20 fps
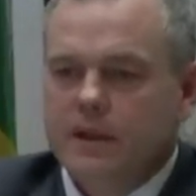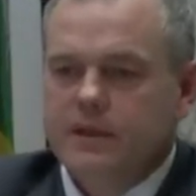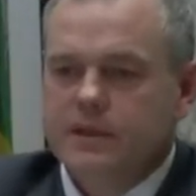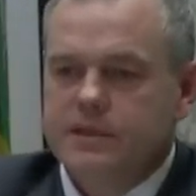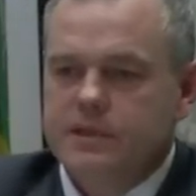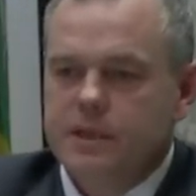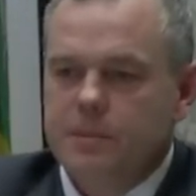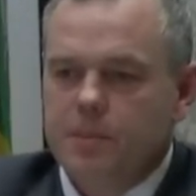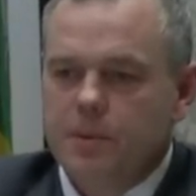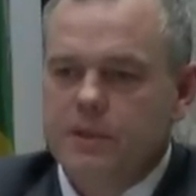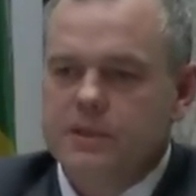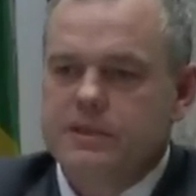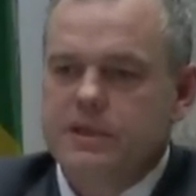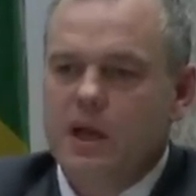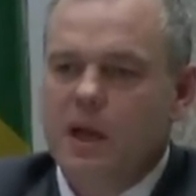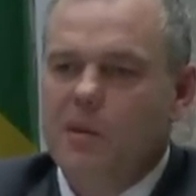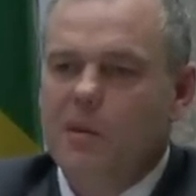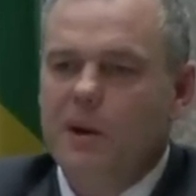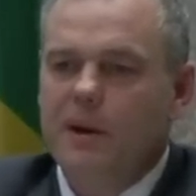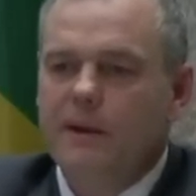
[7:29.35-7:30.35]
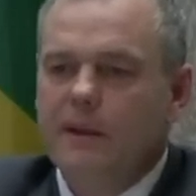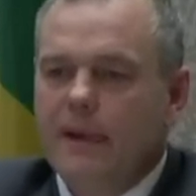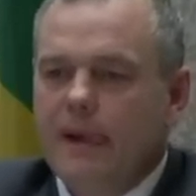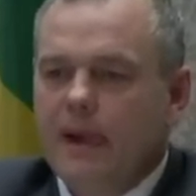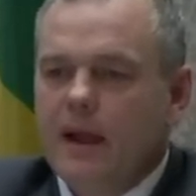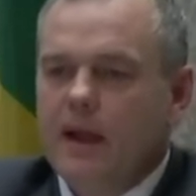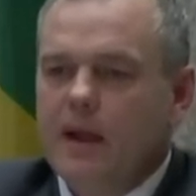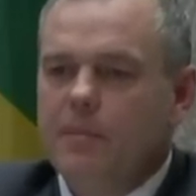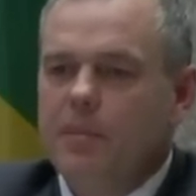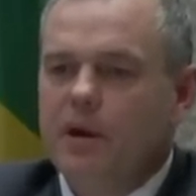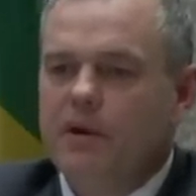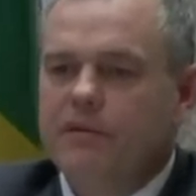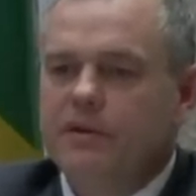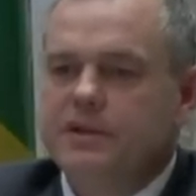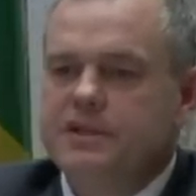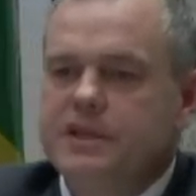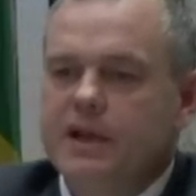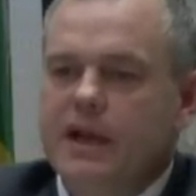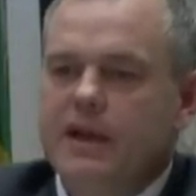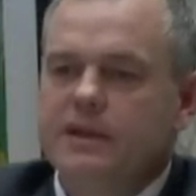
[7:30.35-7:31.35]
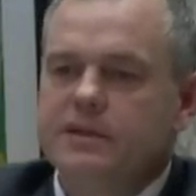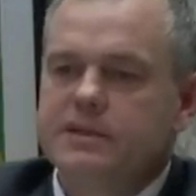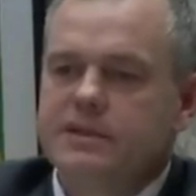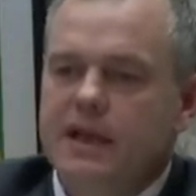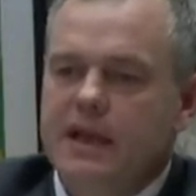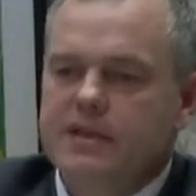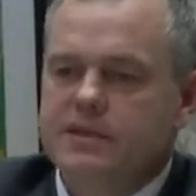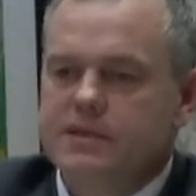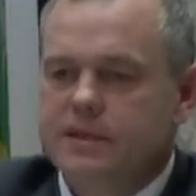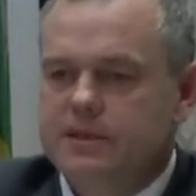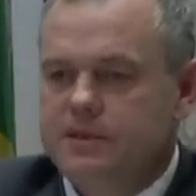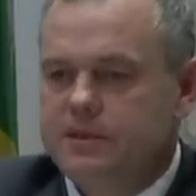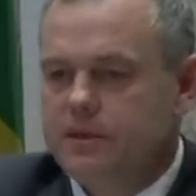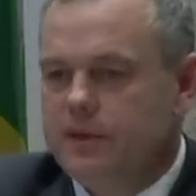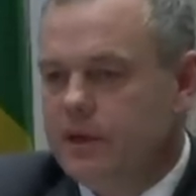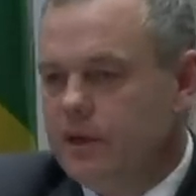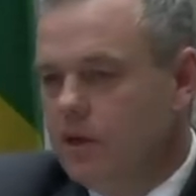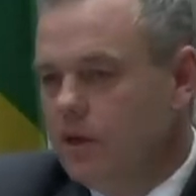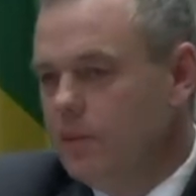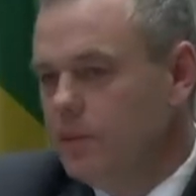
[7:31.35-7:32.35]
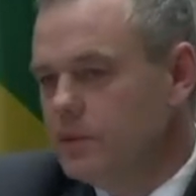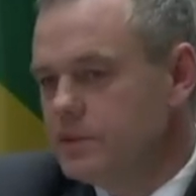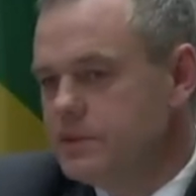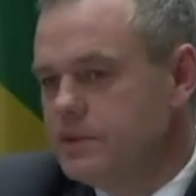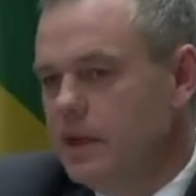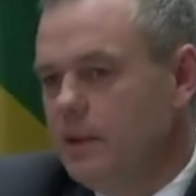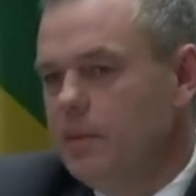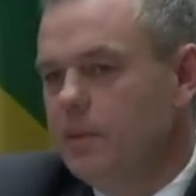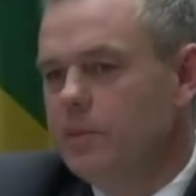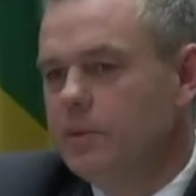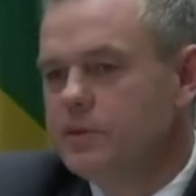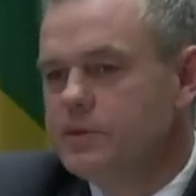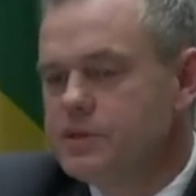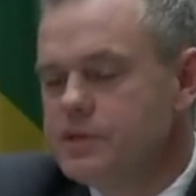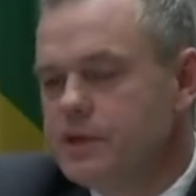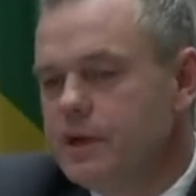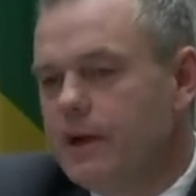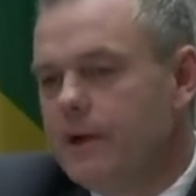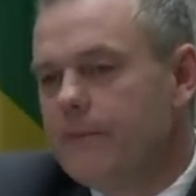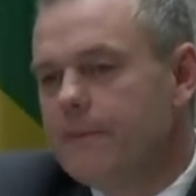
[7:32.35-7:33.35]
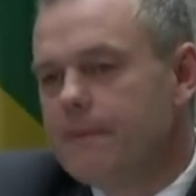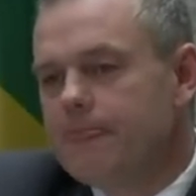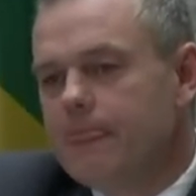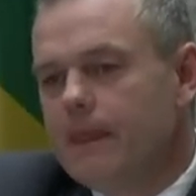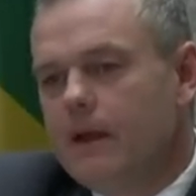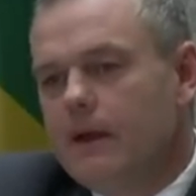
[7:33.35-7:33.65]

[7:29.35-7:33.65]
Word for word: you see Prince Albert above Regina, Saskatoon, and almost double Moose Jaw.